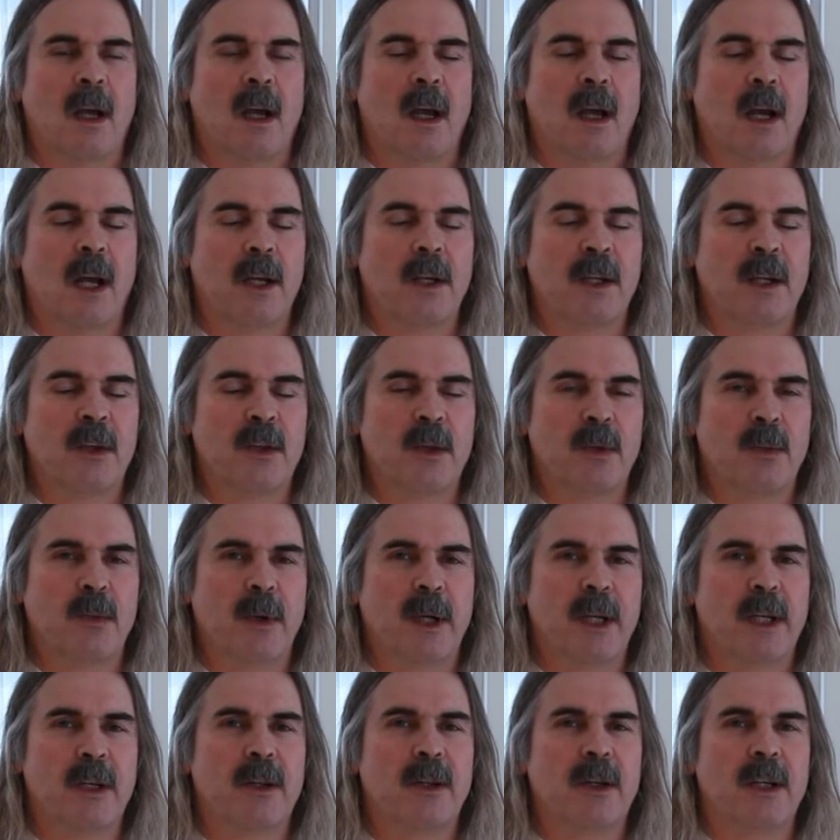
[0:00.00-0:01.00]
Another
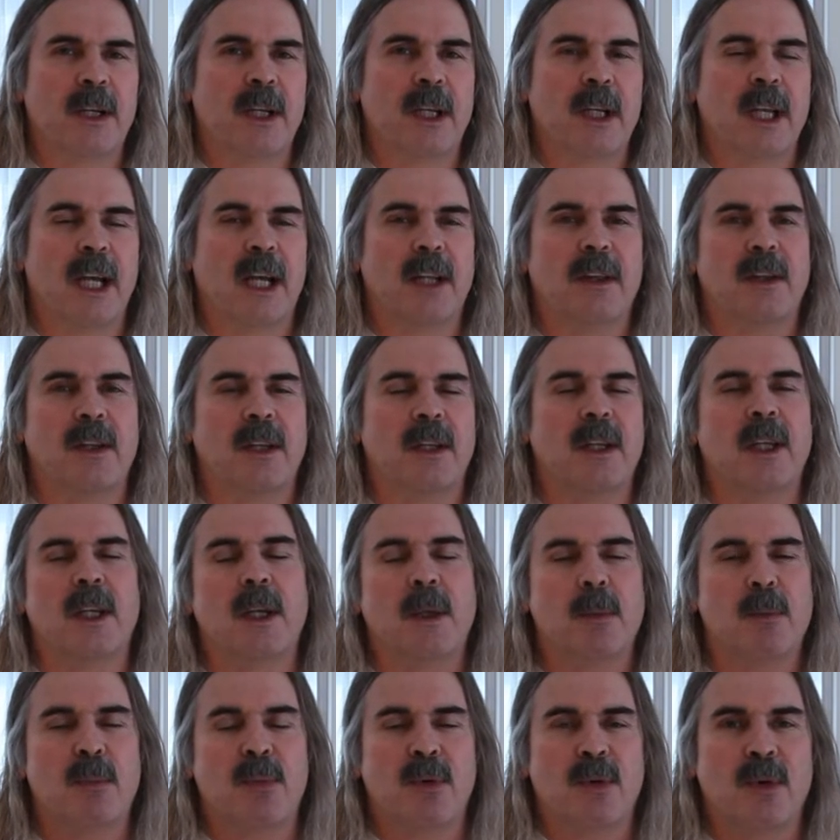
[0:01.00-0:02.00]
way of looking at the
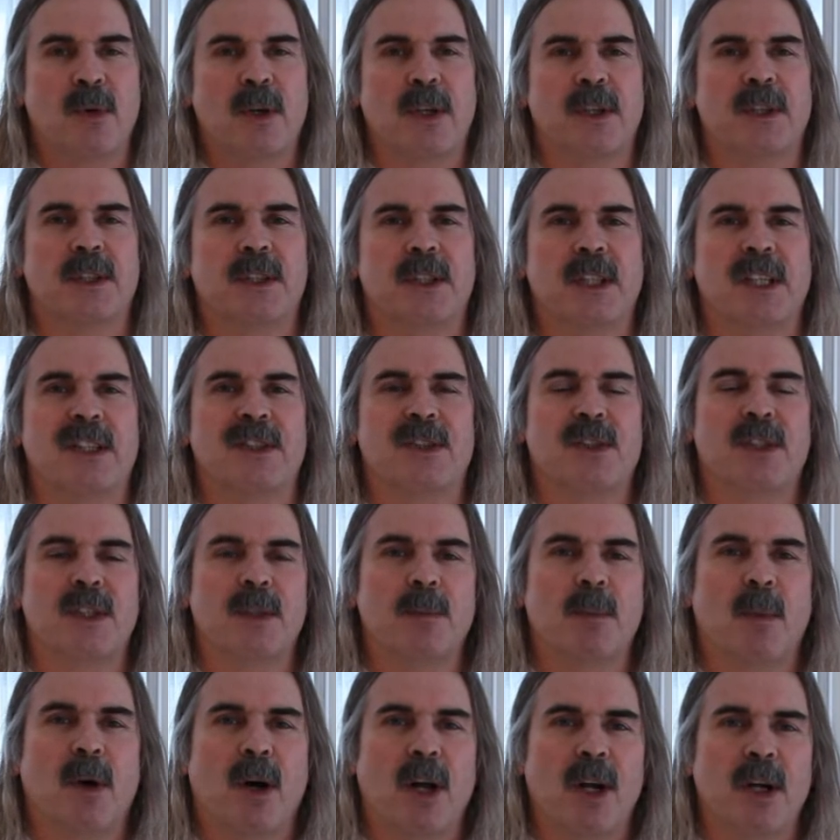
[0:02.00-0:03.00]
push is to
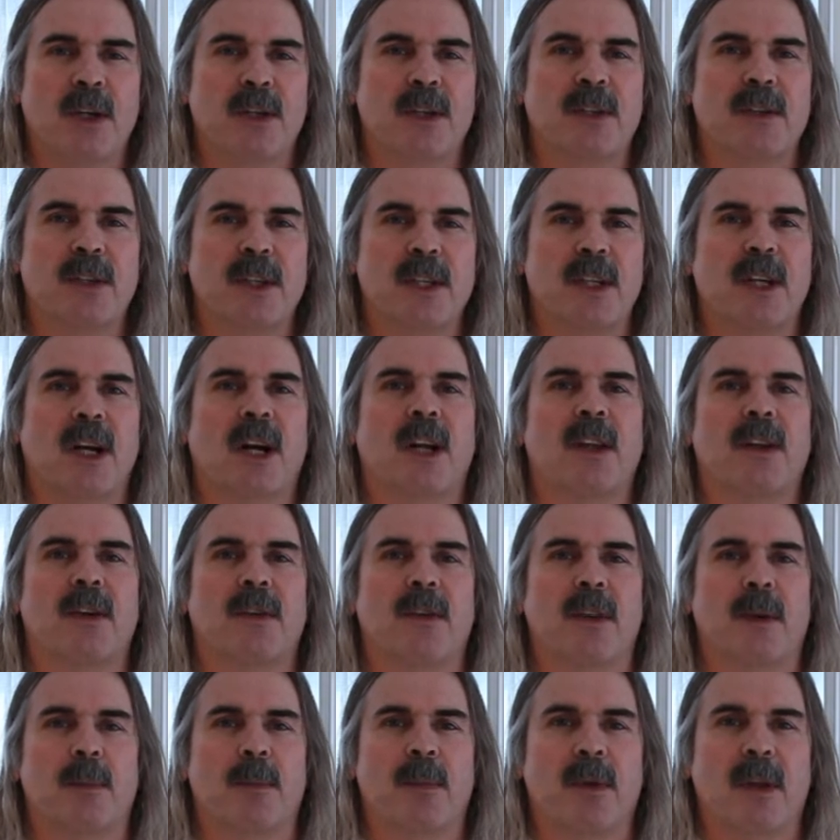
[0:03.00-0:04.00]
monitor the color of
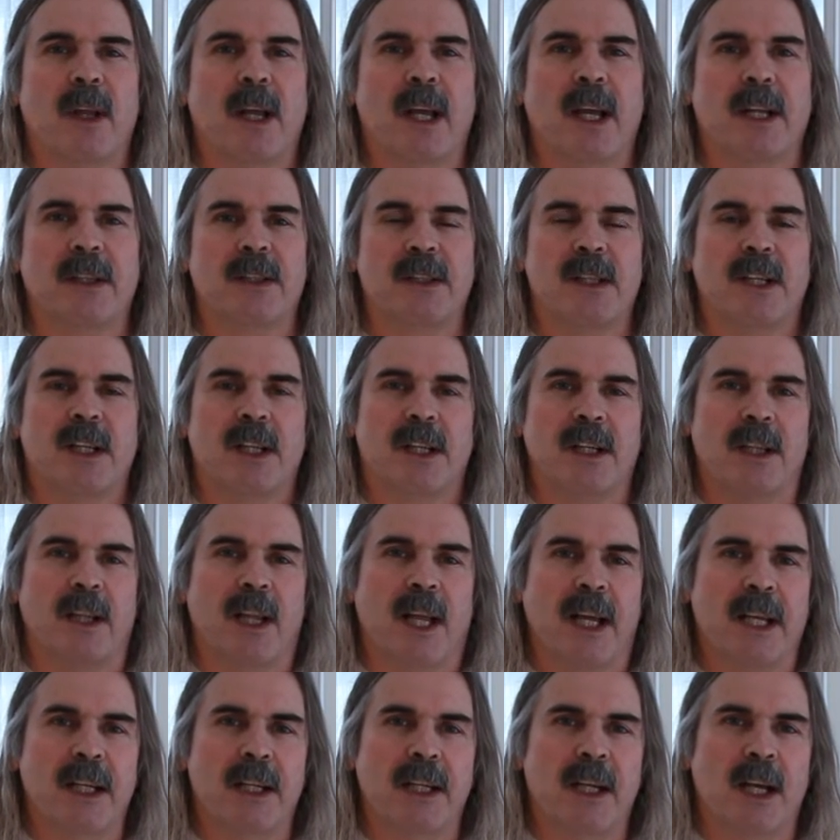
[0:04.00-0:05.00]
the plants.
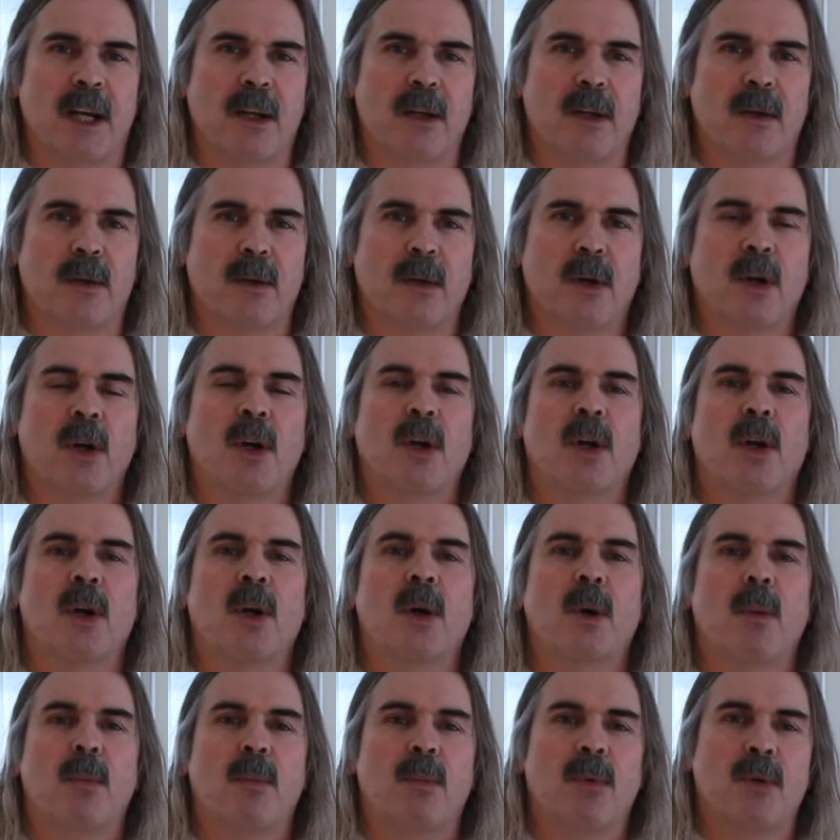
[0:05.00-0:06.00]
Light yellow,
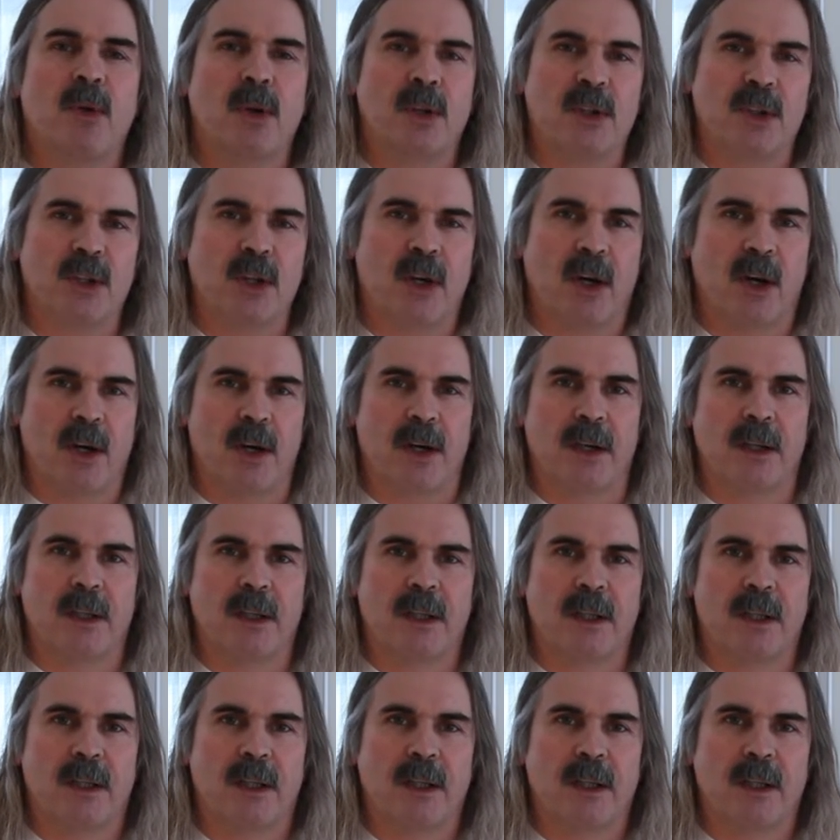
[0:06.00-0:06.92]
push hard.